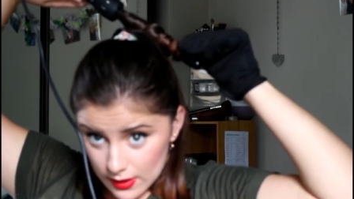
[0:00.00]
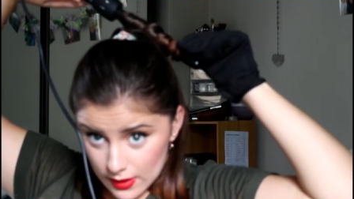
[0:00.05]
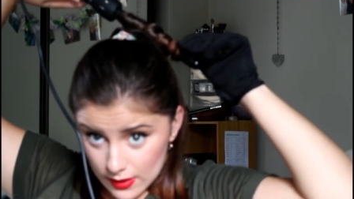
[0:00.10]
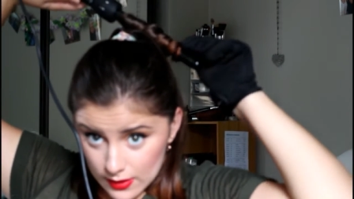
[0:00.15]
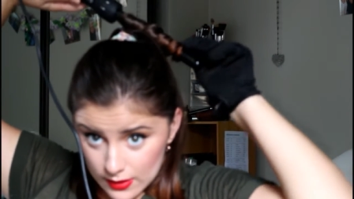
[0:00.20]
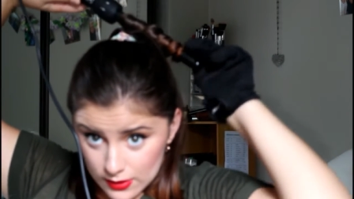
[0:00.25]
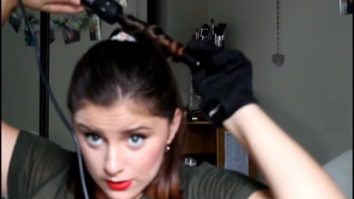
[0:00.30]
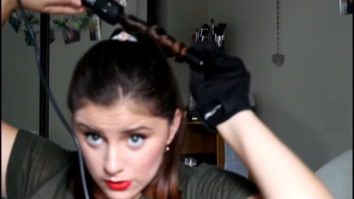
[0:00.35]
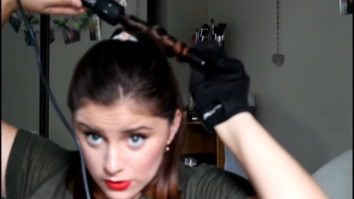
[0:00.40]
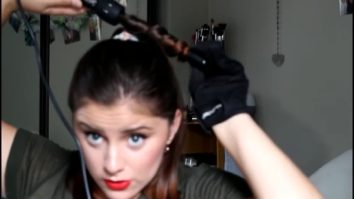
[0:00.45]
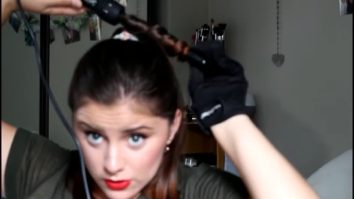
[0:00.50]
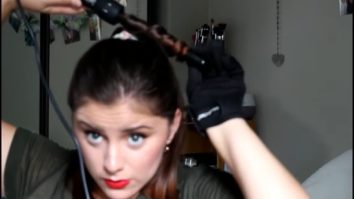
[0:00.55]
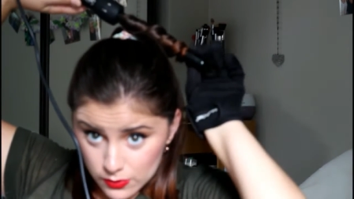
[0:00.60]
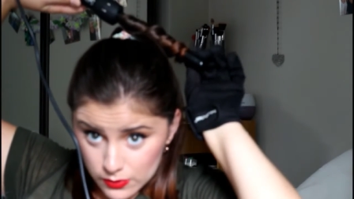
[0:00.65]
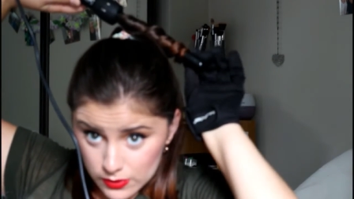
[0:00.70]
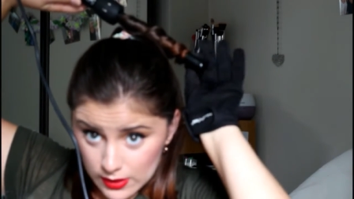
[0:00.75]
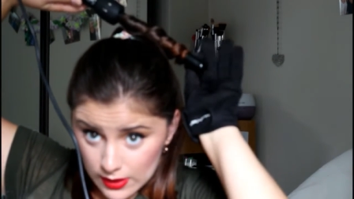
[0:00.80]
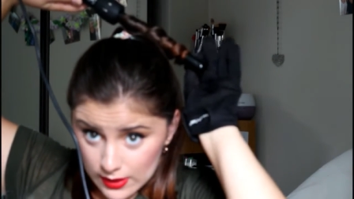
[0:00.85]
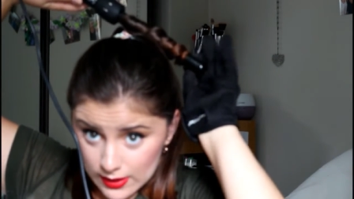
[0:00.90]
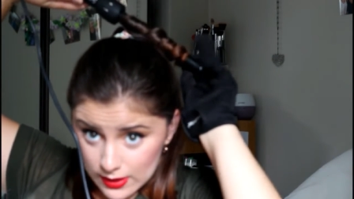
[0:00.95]
And then you just
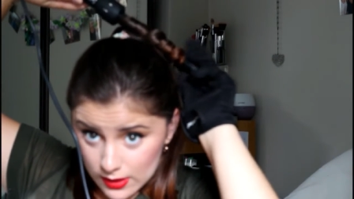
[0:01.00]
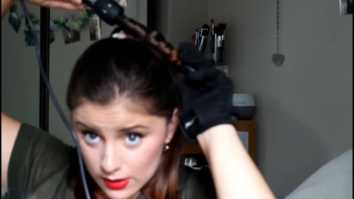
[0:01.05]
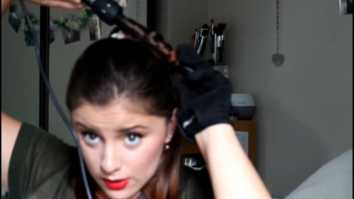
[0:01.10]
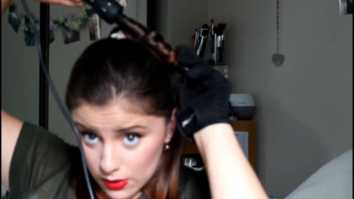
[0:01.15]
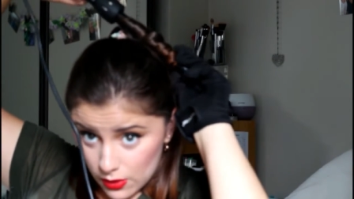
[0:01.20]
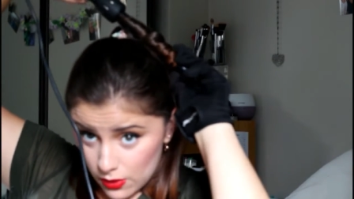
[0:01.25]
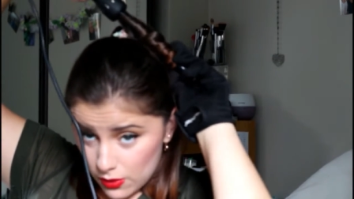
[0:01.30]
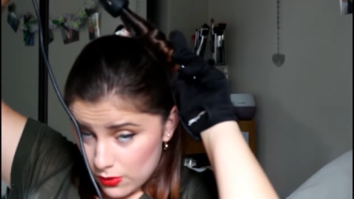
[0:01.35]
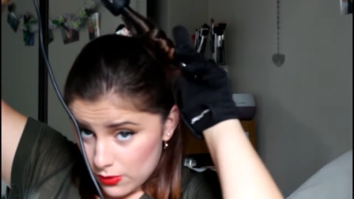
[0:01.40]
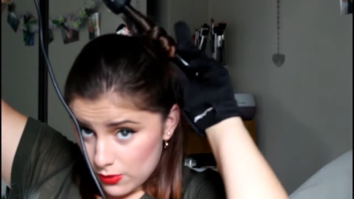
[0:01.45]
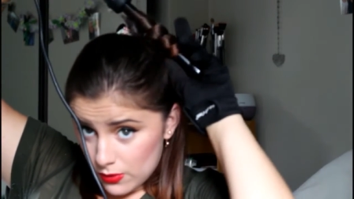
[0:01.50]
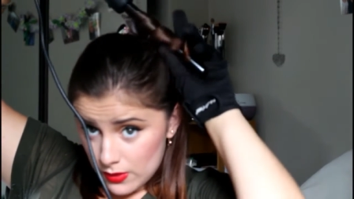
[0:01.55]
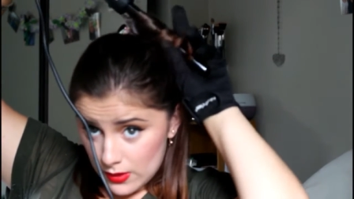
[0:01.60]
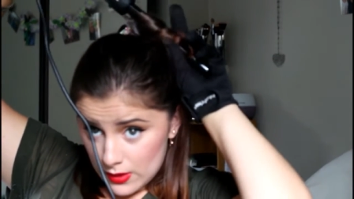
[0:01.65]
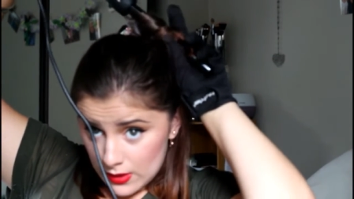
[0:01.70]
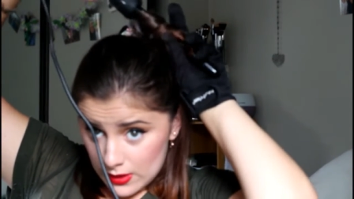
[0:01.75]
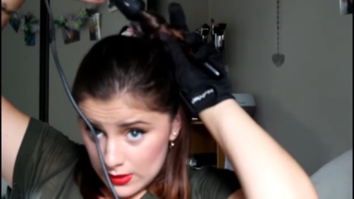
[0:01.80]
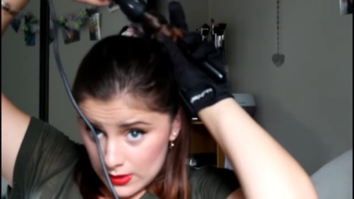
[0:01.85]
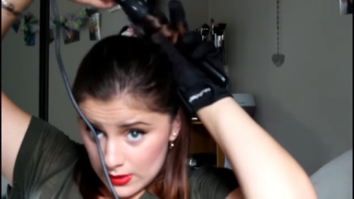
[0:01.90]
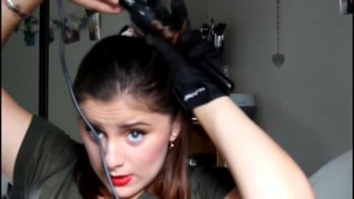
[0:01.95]
want to let it go
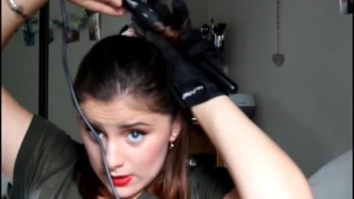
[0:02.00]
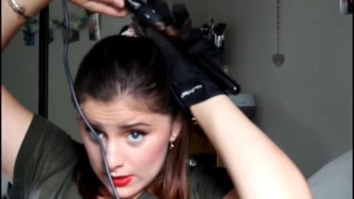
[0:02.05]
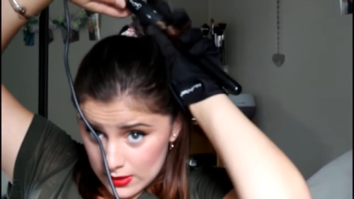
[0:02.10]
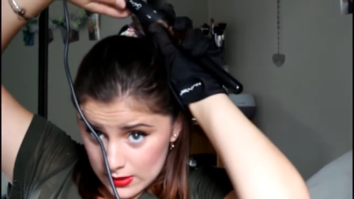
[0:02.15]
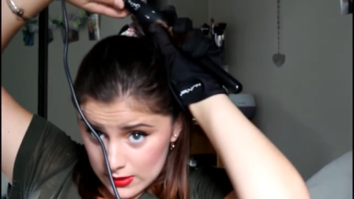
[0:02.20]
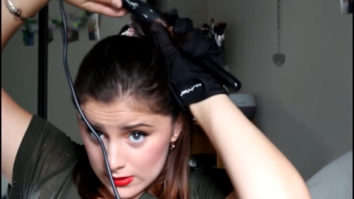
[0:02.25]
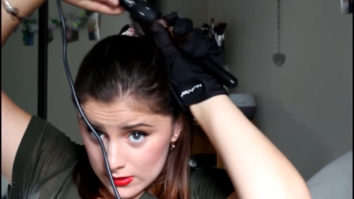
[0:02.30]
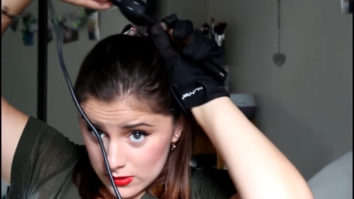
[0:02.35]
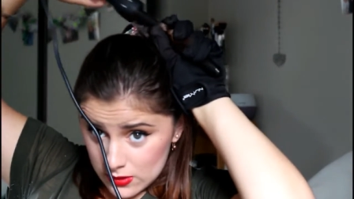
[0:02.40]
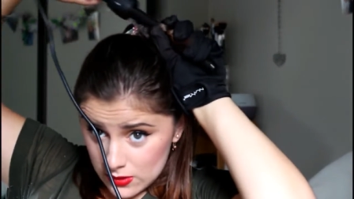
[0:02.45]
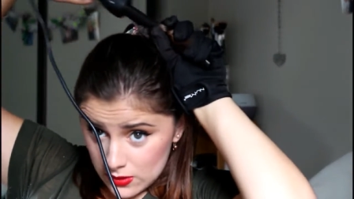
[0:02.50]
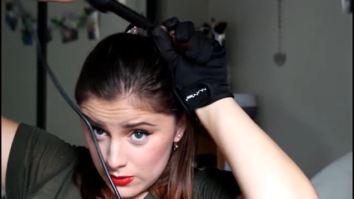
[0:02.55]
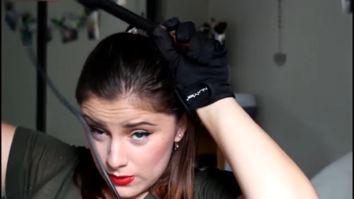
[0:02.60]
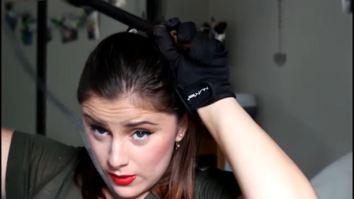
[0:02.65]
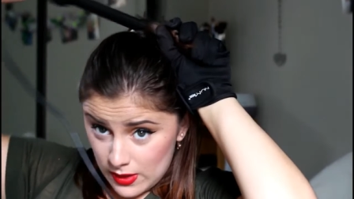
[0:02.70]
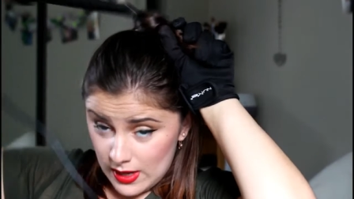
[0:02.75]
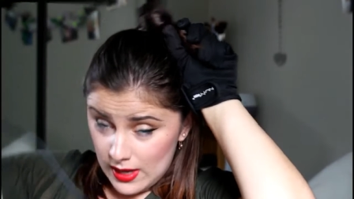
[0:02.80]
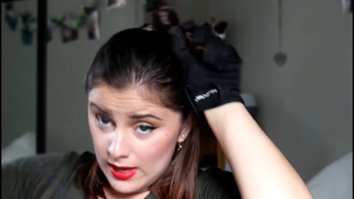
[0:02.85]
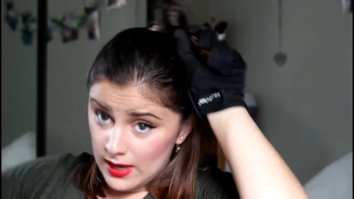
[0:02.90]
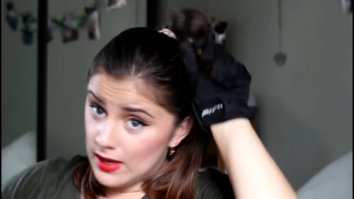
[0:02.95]
into
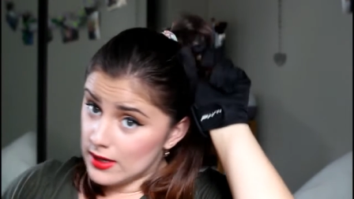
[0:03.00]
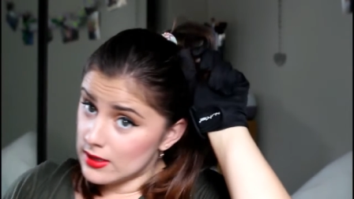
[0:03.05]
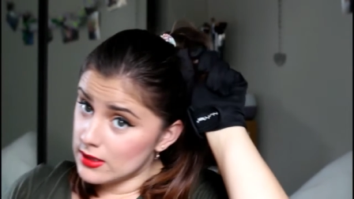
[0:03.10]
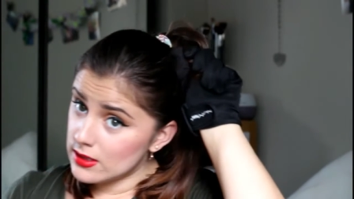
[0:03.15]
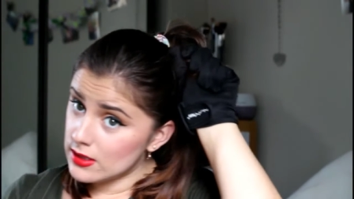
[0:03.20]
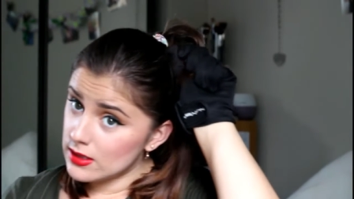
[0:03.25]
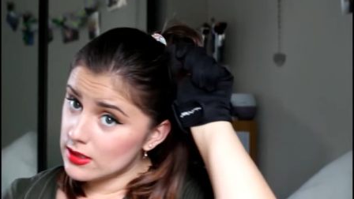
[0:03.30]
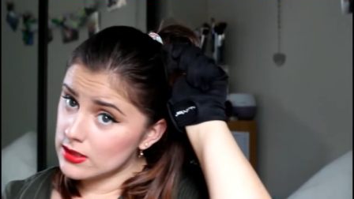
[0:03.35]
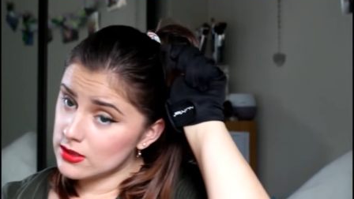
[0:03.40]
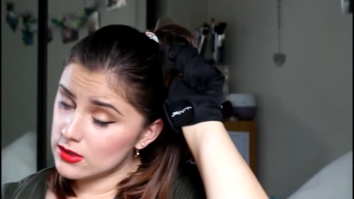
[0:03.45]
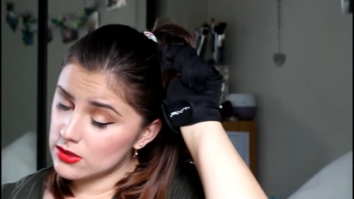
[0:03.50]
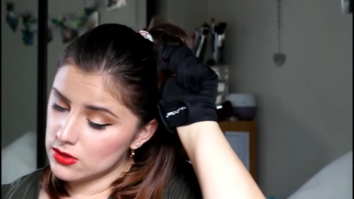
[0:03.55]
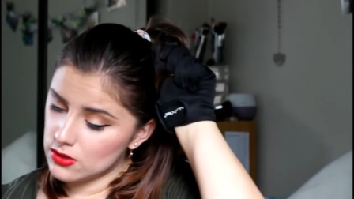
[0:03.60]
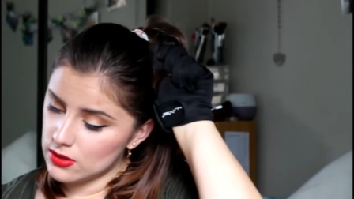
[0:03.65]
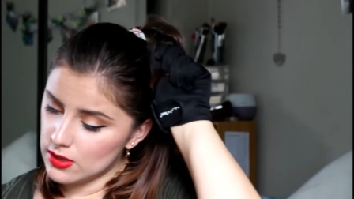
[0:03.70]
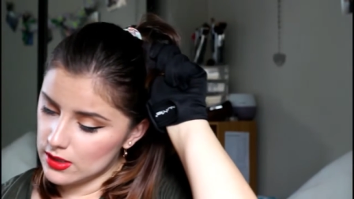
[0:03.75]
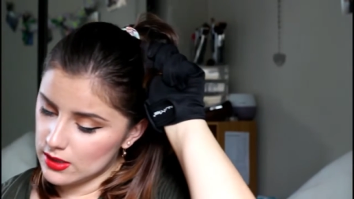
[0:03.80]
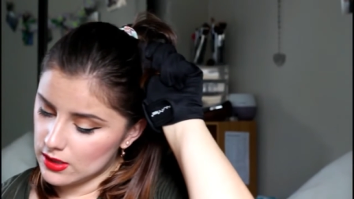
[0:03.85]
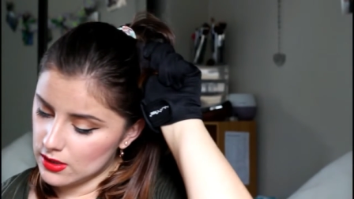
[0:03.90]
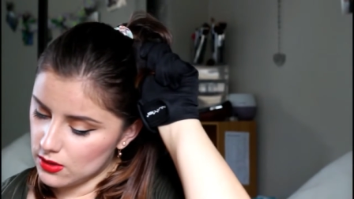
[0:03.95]
your hand
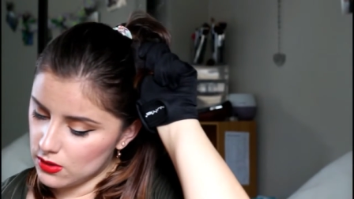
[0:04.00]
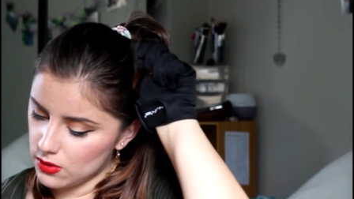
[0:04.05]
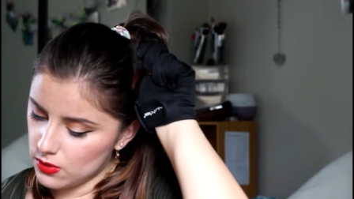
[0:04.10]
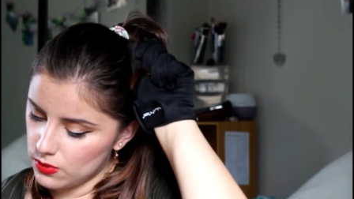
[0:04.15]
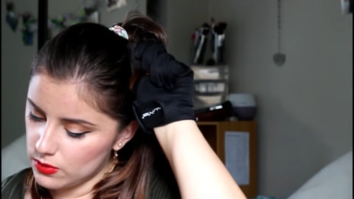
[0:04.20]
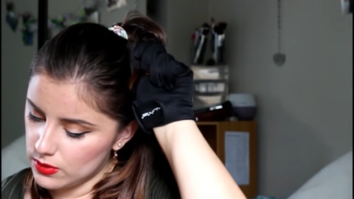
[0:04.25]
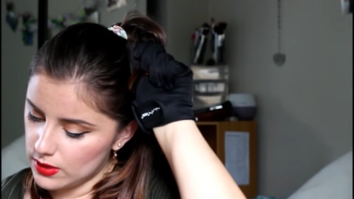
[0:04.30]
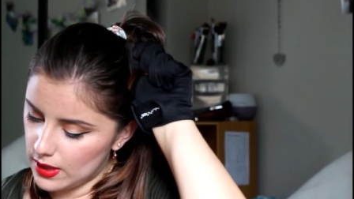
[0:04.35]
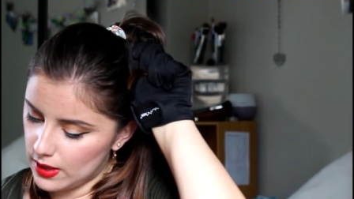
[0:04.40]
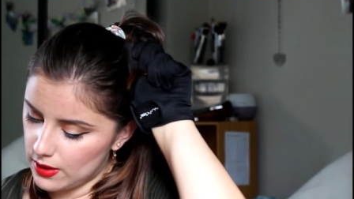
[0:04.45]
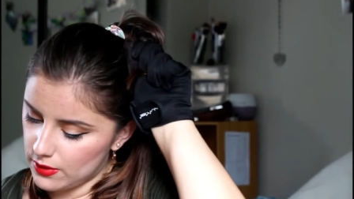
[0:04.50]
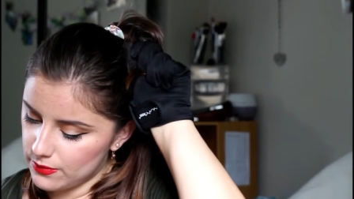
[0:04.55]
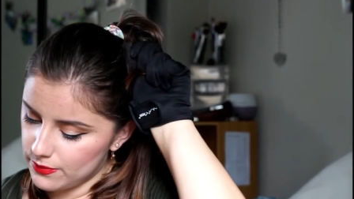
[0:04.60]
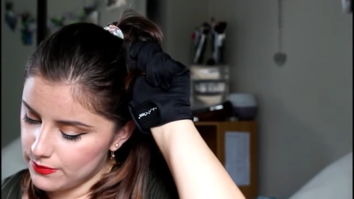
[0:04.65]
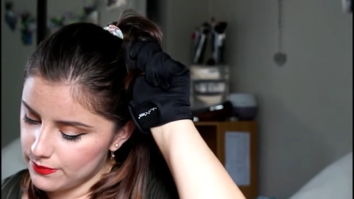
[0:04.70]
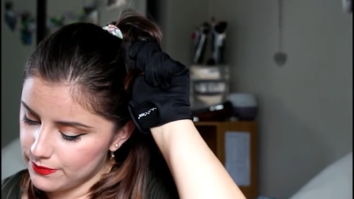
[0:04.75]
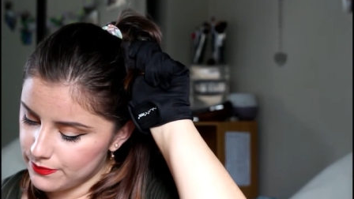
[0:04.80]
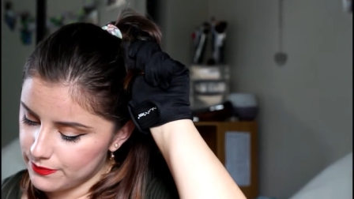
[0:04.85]
so that it can cool down.